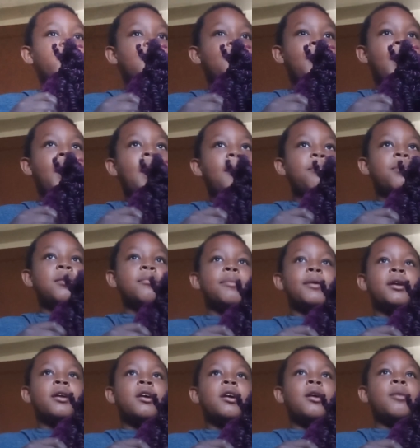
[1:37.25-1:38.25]
I'm happy,
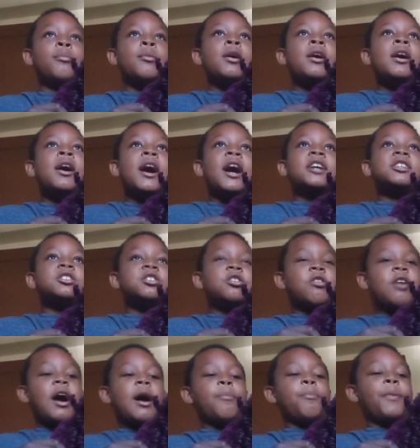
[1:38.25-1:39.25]
but, um, I still
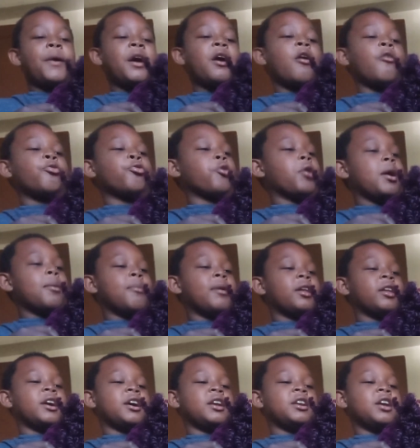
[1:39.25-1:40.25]
got to pay off $3
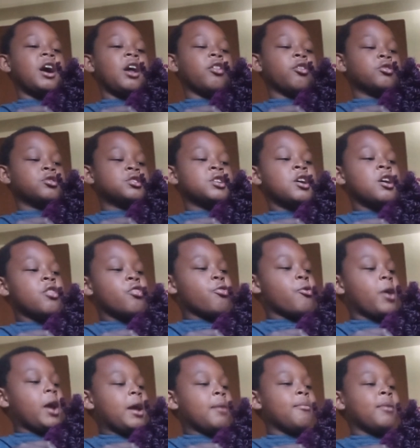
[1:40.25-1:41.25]
million.
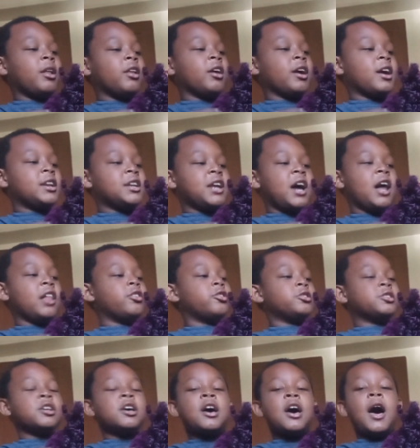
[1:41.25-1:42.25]
$3 million.
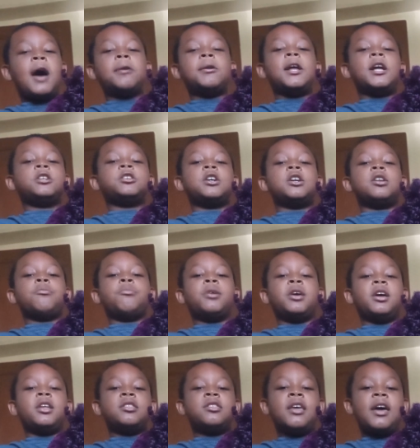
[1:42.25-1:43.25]
I'm not trying to be
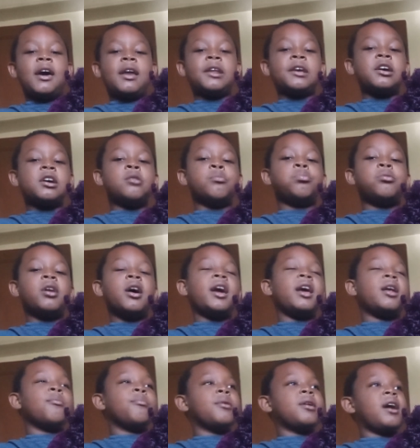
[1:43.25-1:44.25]
a dad and
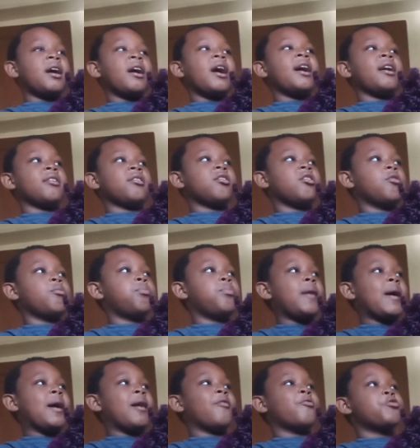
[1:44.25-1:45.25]
complain, but I got to still
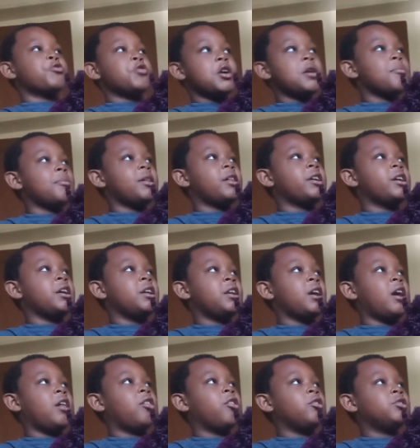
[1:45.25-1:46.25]
pay off $3 million.
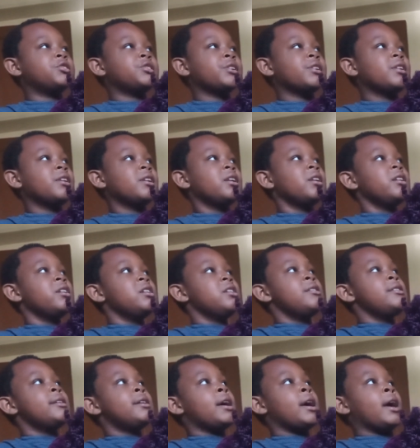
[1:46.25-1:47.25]

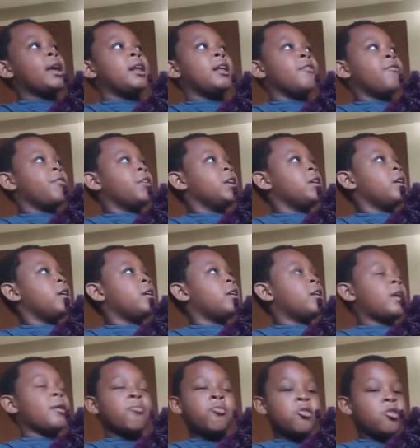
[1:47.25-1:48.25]
And if you did,
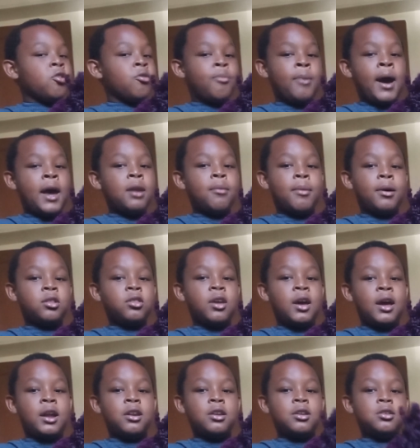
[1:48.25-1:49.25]
I'm still mad about
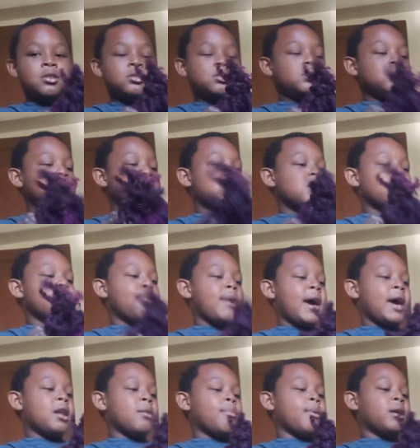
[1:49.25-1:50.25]
that. You still
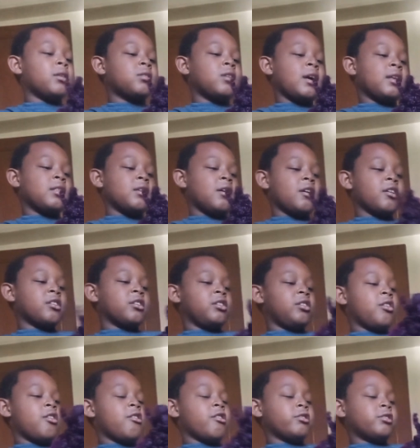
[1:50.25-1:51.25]
mad about that? That was a
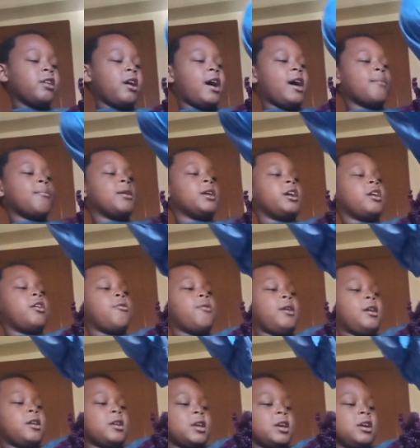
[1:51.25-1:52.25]
long time ago,
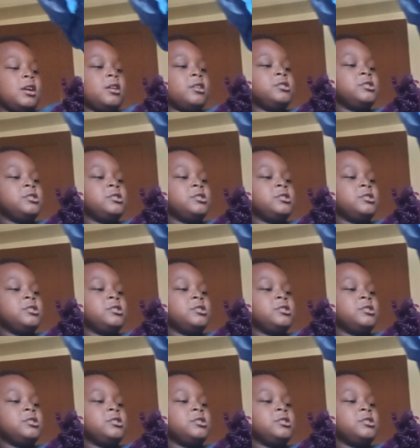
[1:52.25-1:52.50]
honey.